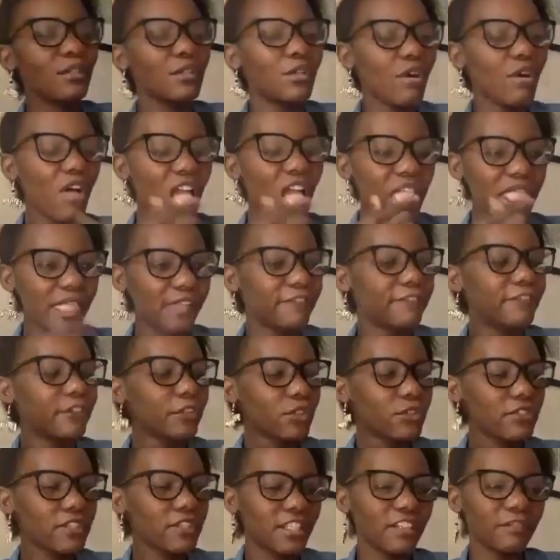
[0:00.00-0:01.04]
all the
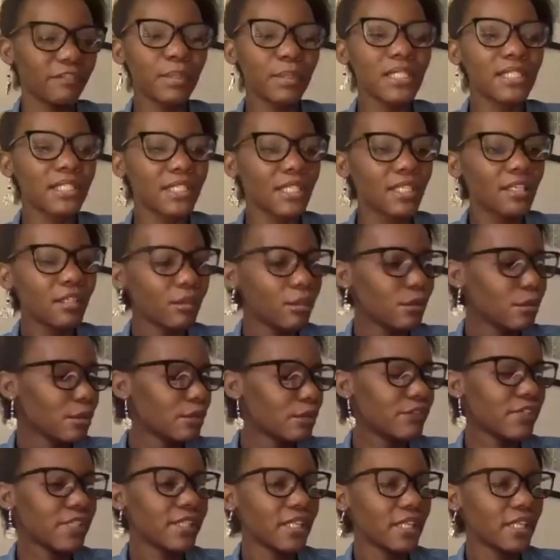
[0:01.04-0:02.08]
photos that I've been taking all
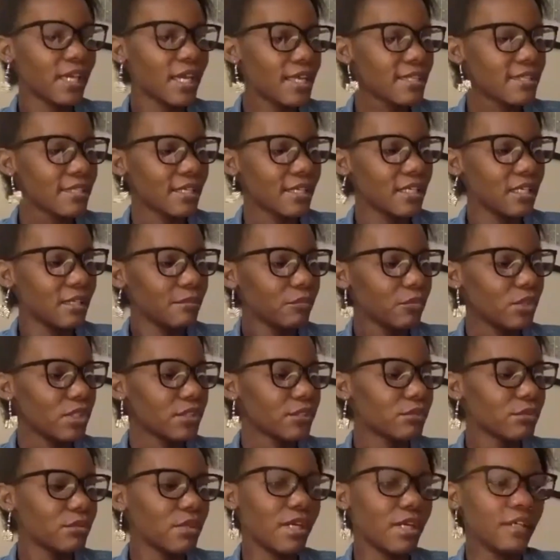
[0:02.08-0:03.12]
over the years, and I
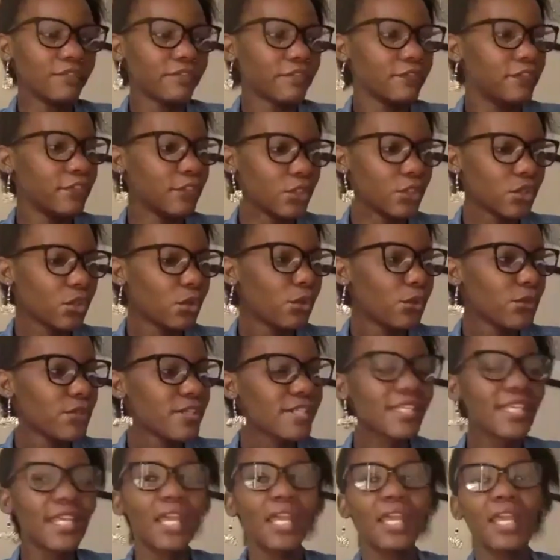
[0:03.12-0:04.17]
want to have
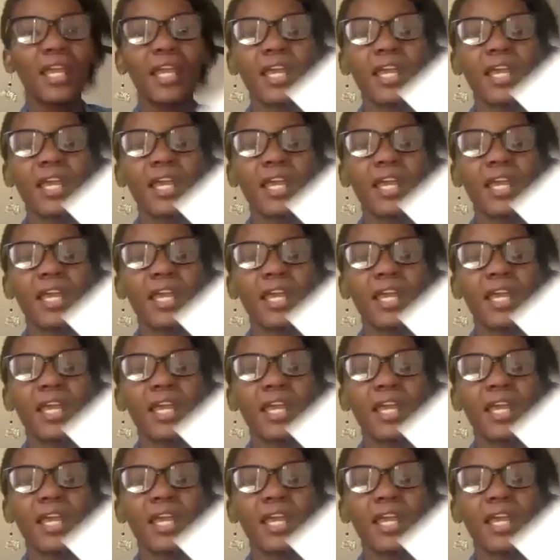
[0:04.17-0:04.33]
photos.